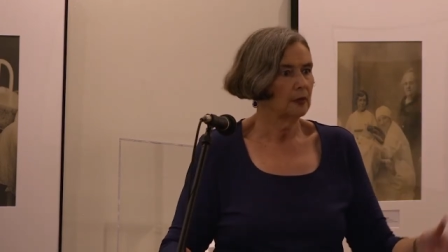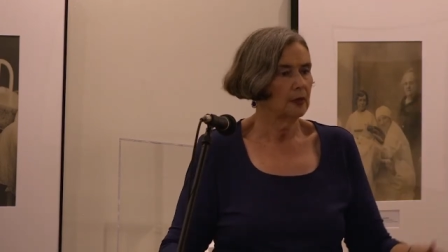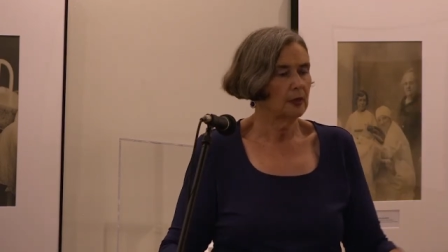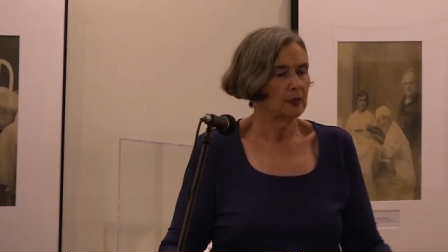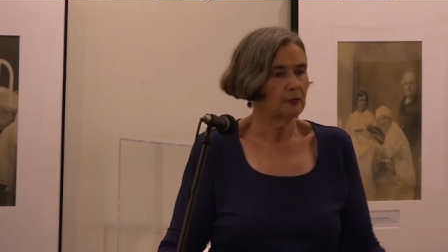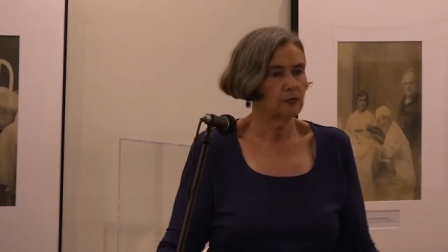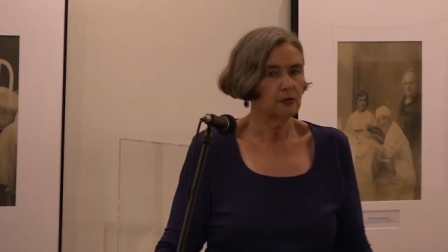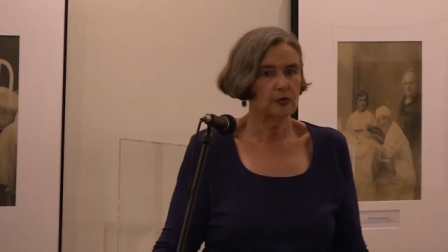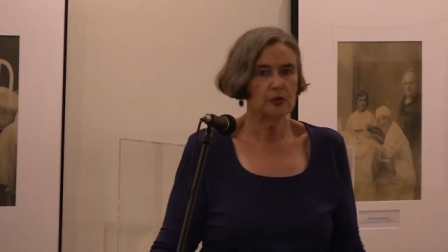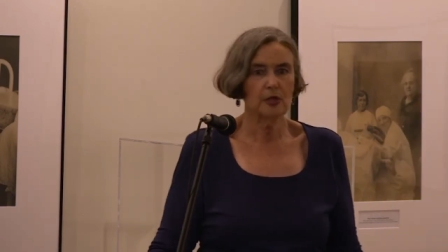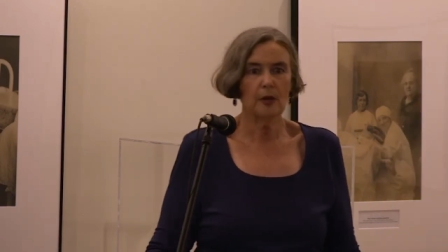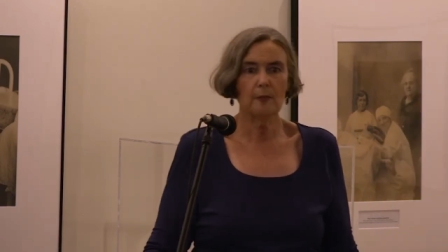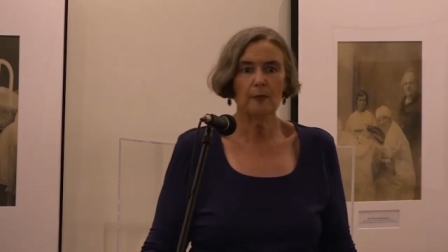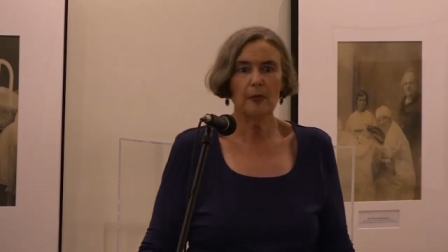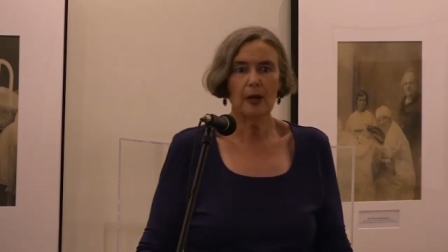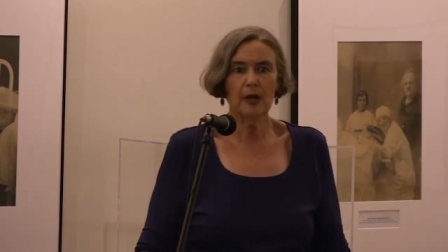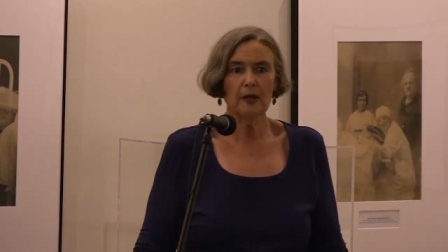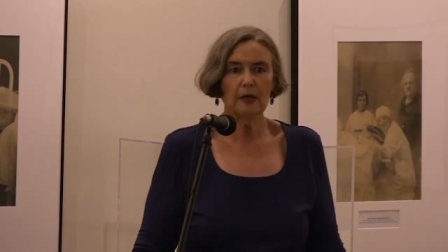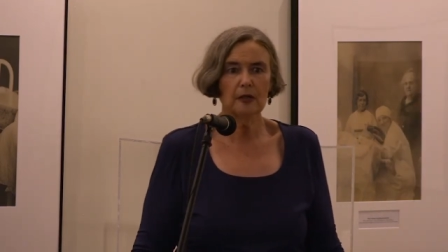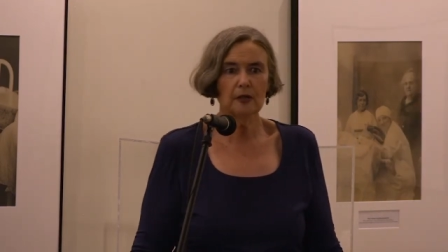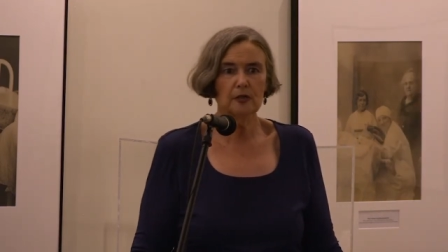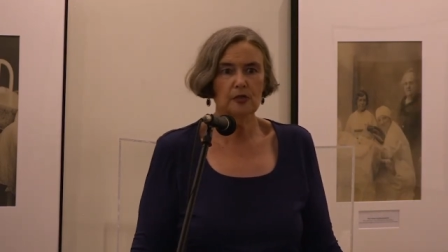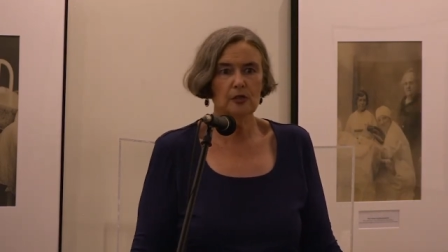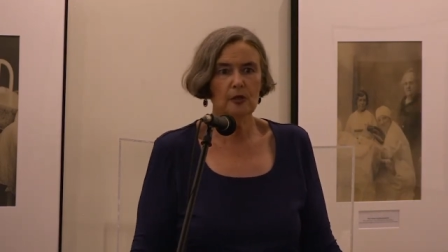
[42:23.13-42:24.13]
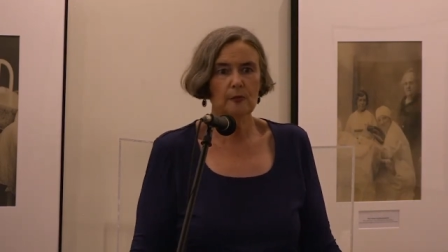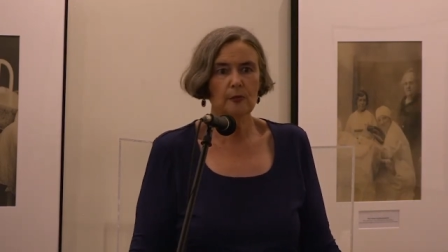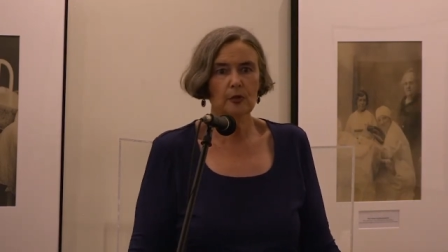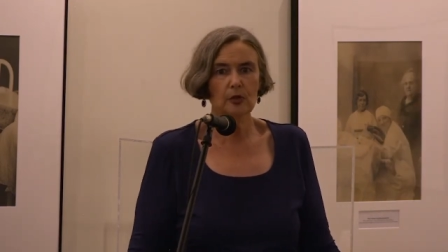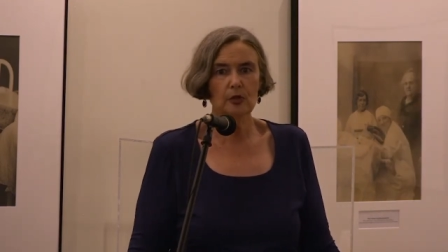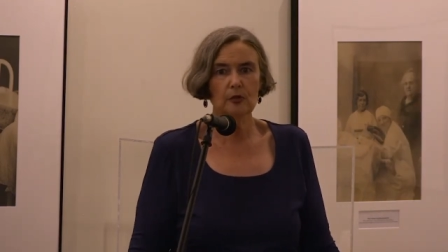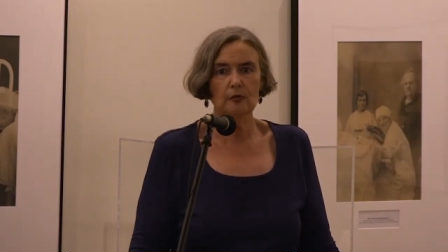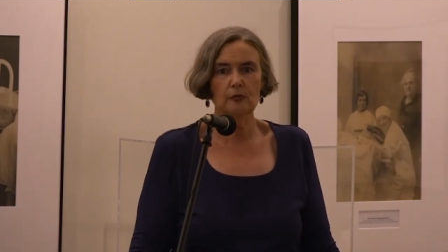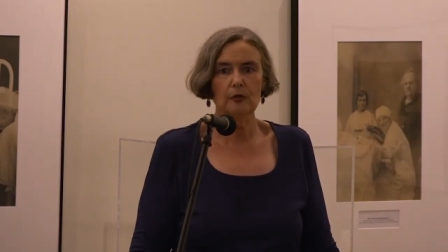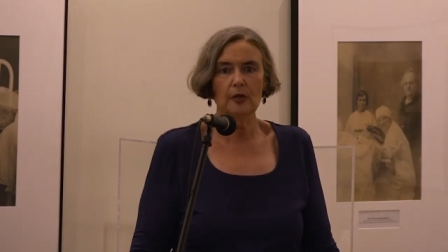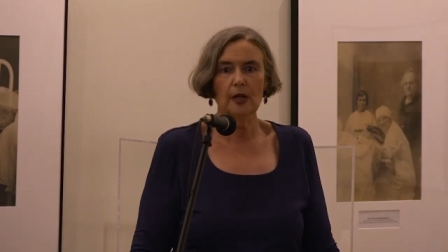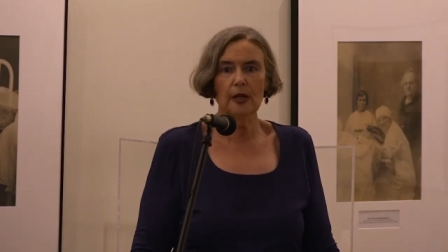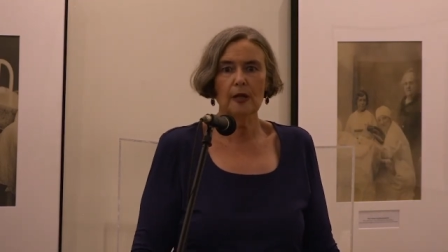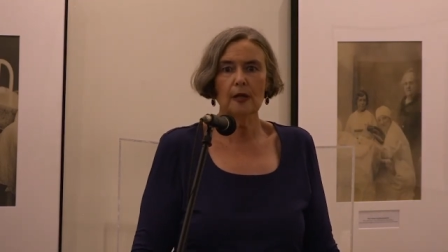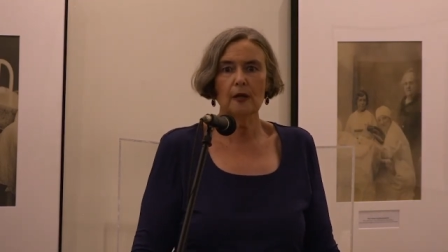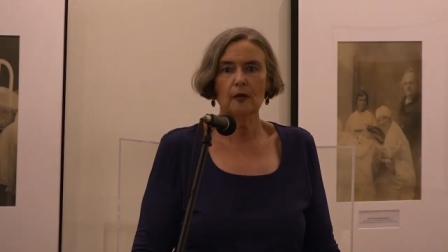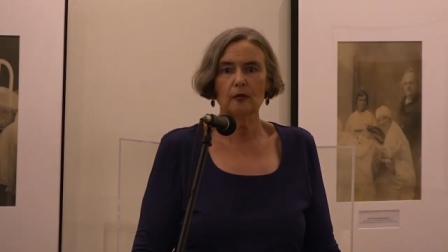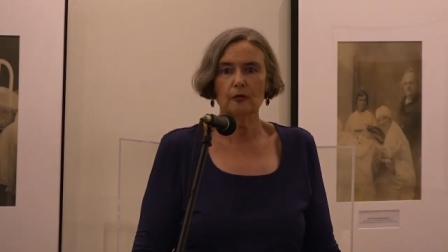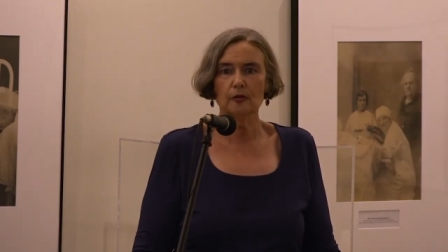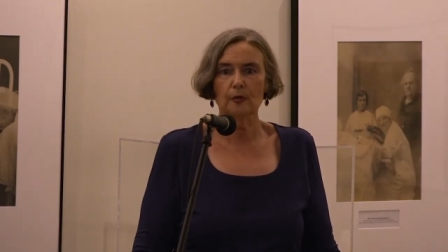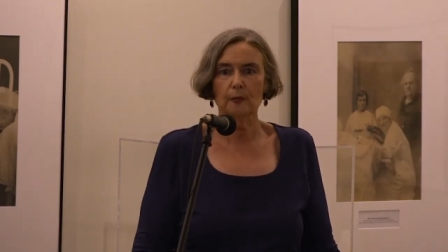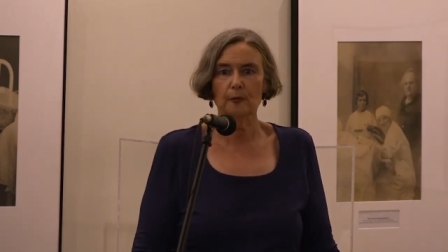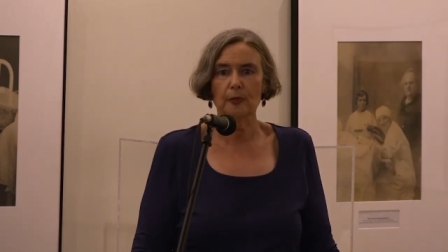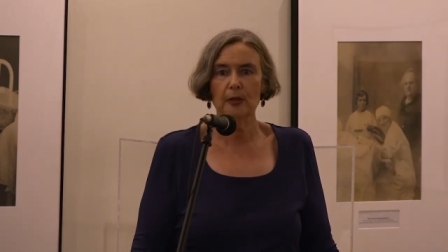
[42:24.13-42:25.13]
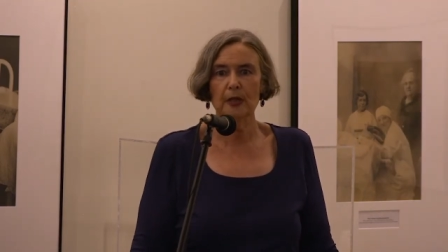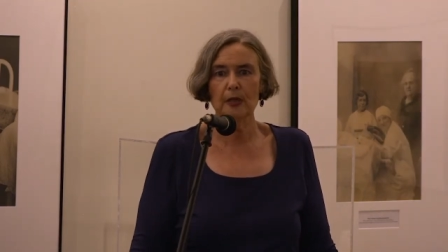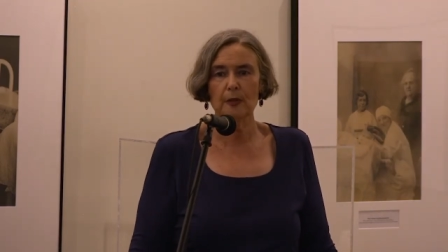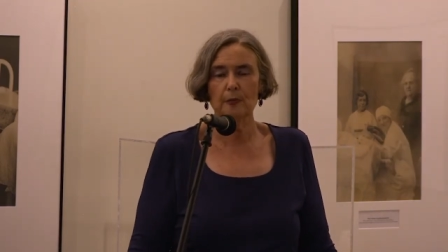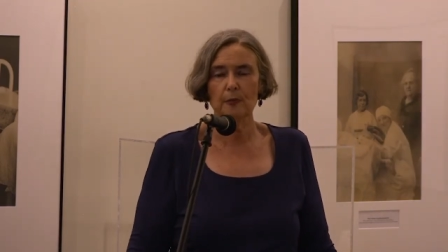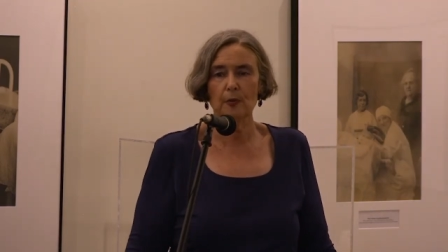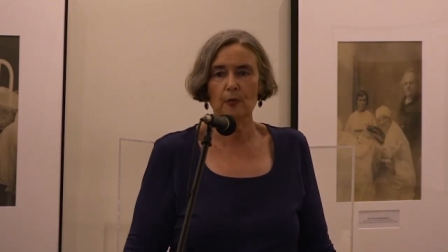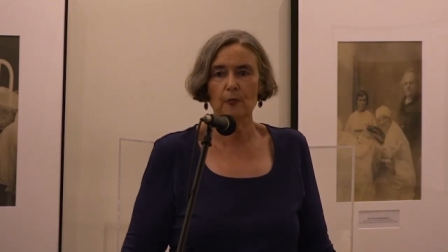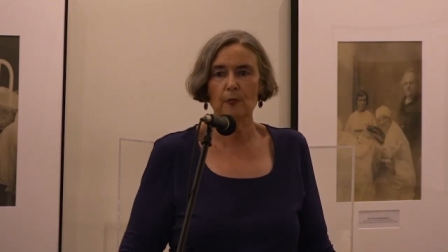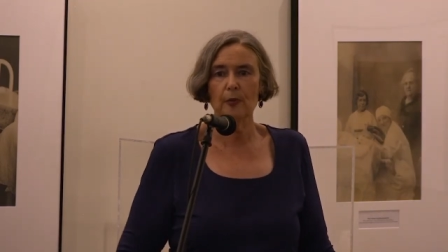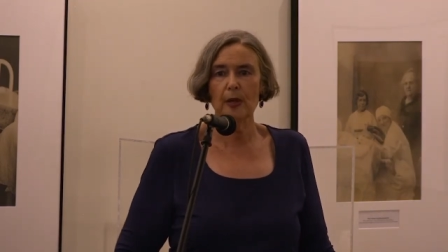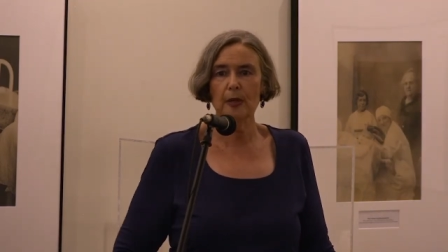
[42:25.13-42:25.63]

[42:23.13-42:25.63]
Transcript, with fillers: If somebody, some of you Delta people,